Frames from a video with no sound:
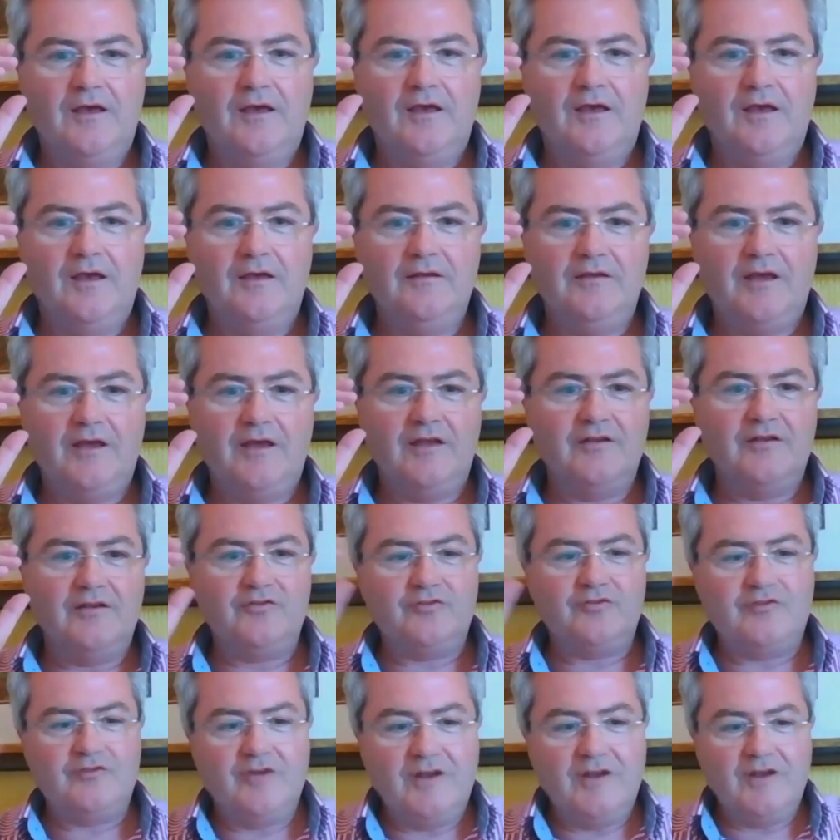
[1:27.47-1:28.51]
in the end, I
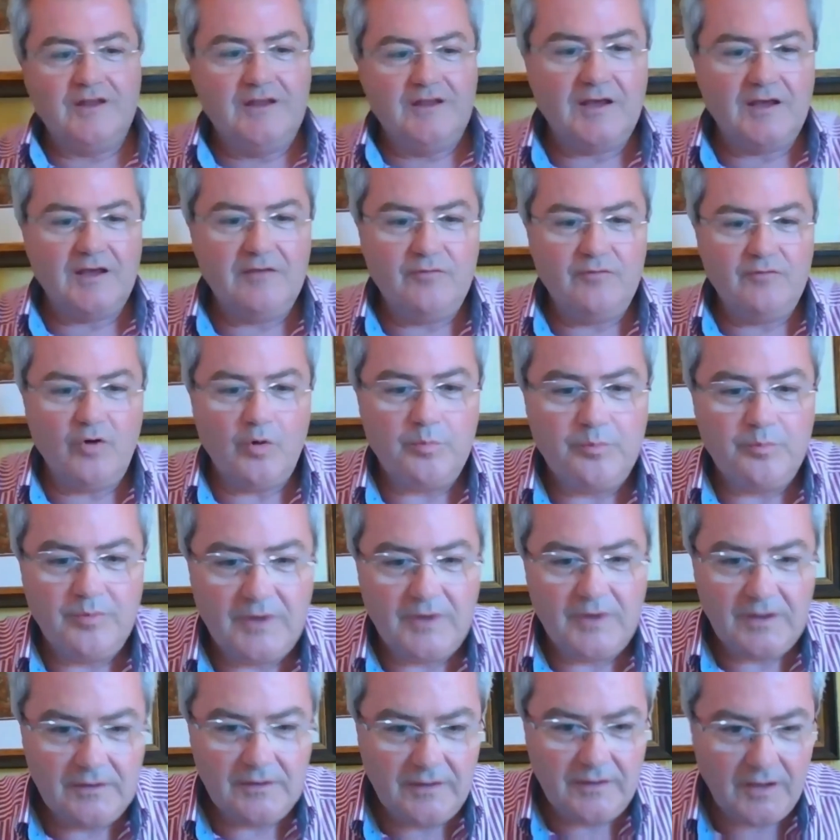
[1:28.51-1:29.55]
just kind of gave up.
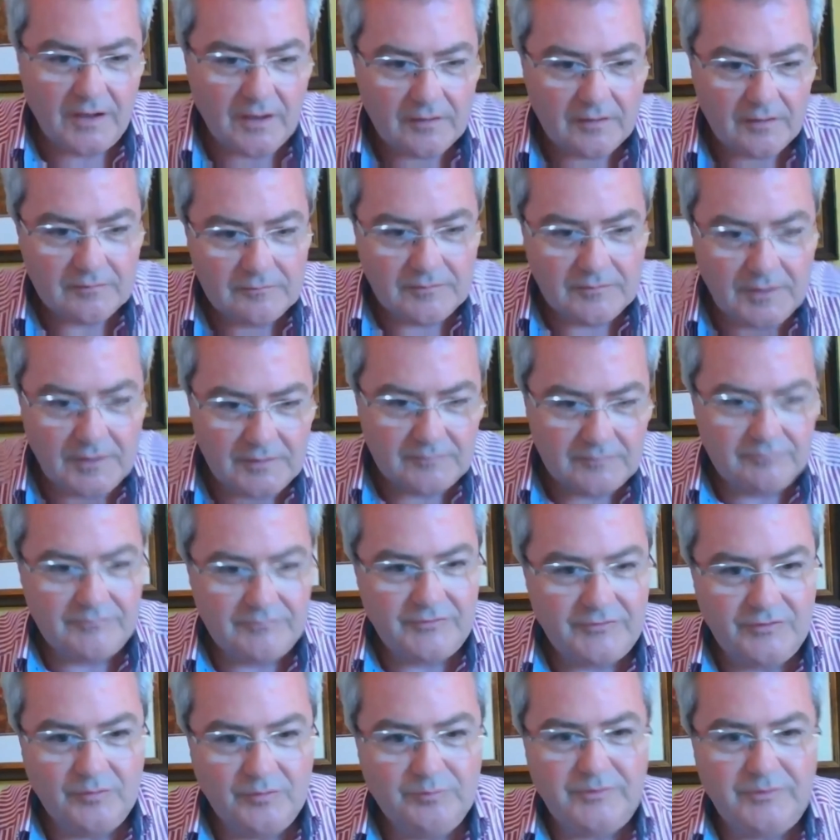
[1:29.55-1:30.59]
Well, yeah, well,
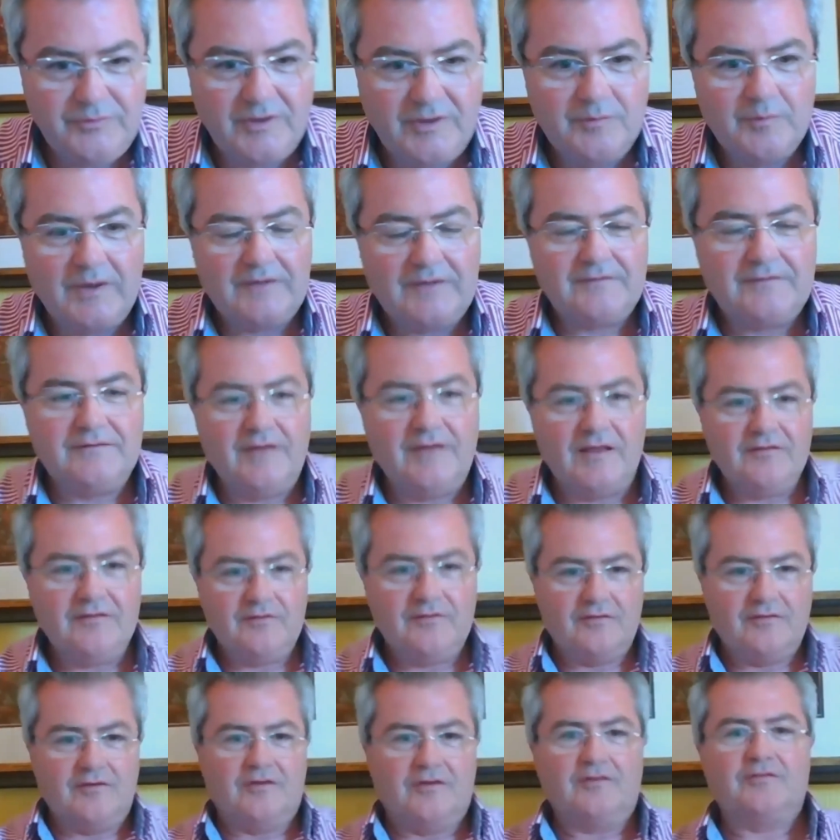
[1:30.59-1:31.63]
something makes
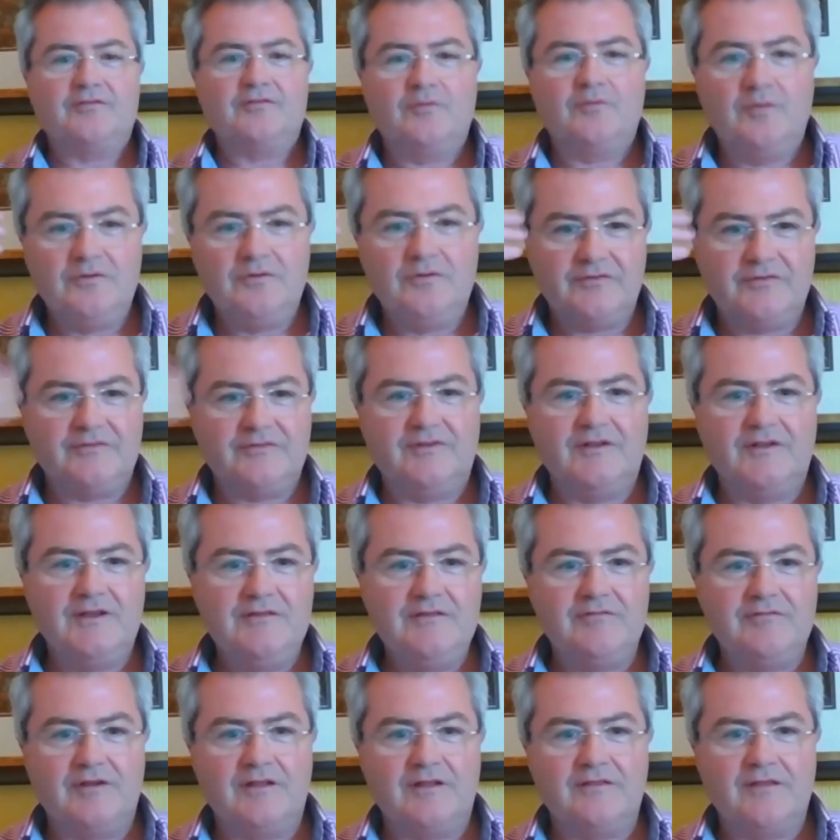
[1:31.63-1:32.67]
sense here, so I'll just
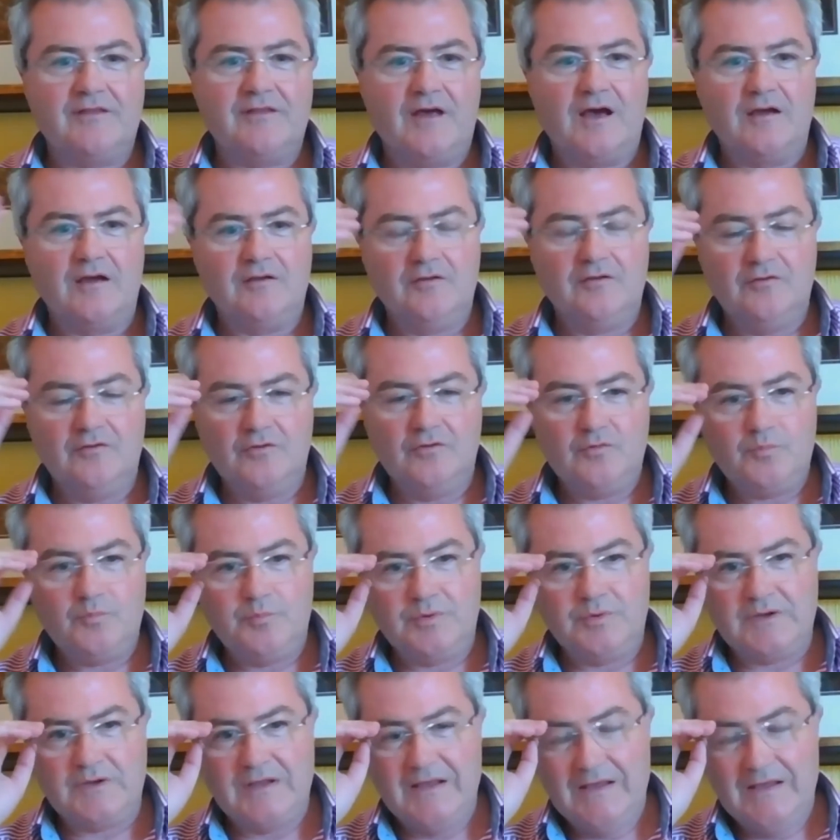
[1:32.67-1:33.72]
leave it at that, you know.
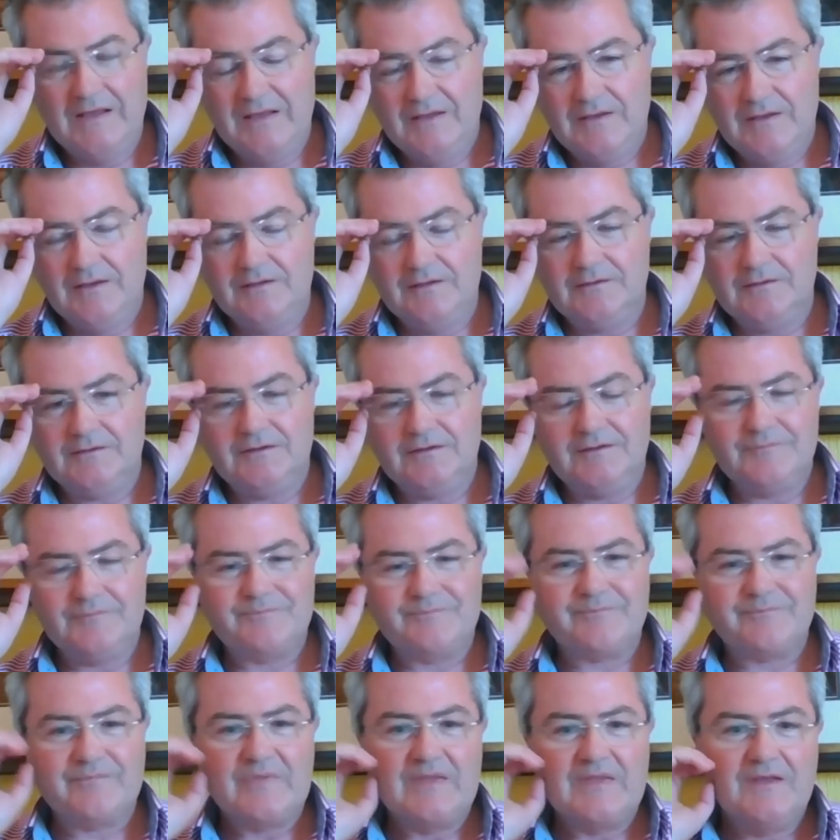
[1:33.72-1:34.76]
But in
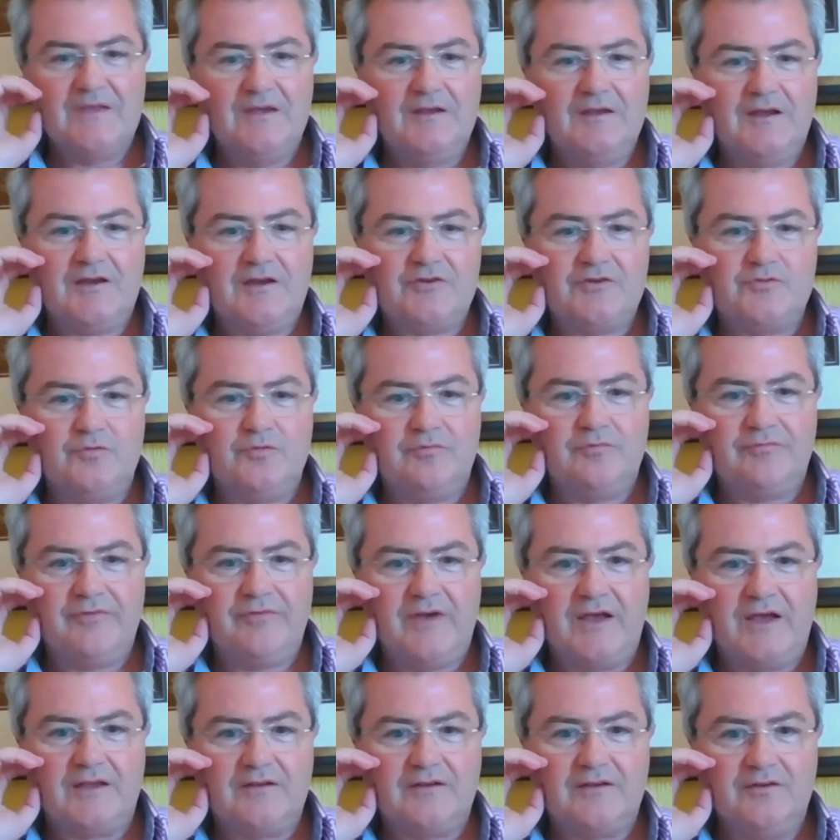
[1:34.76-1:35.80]
actual
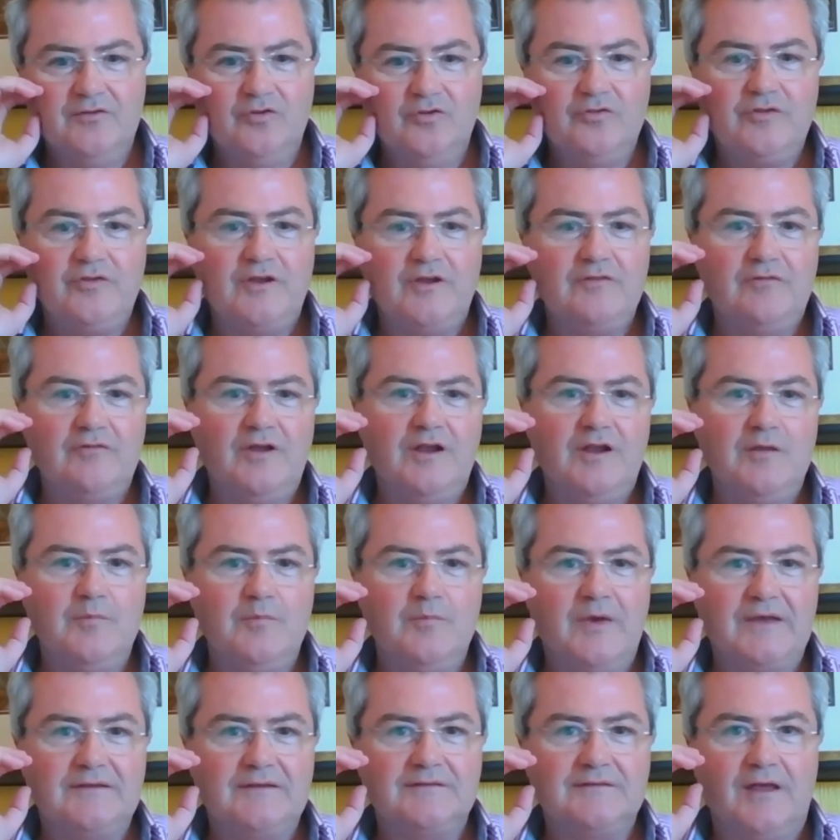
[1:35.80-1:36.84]
fact, nothing really
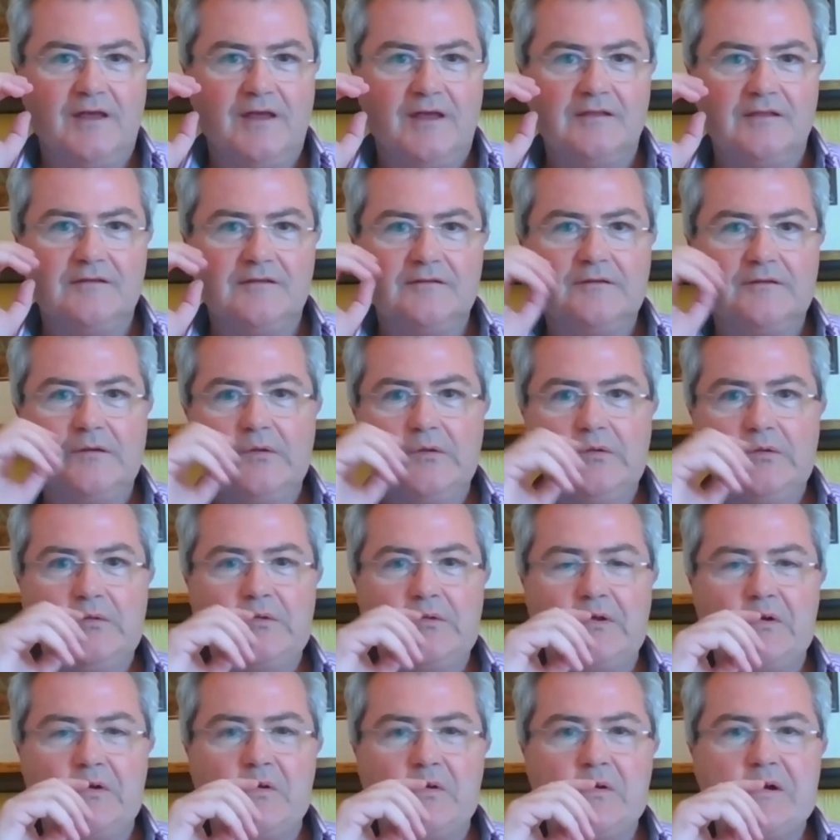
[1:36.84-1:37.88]
makes sense.
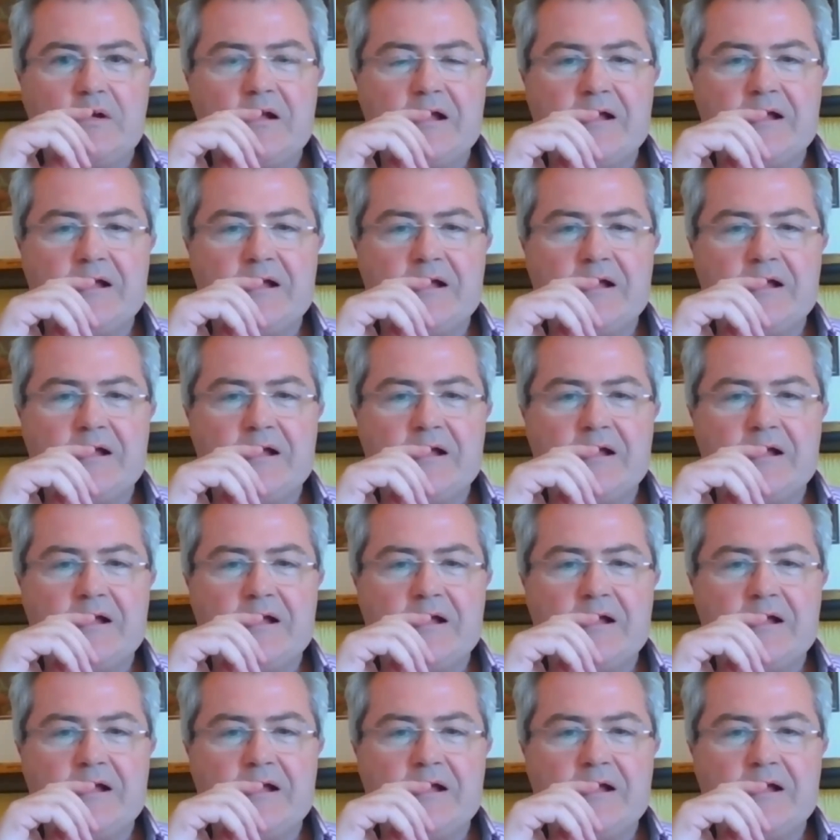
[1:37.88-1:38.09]
So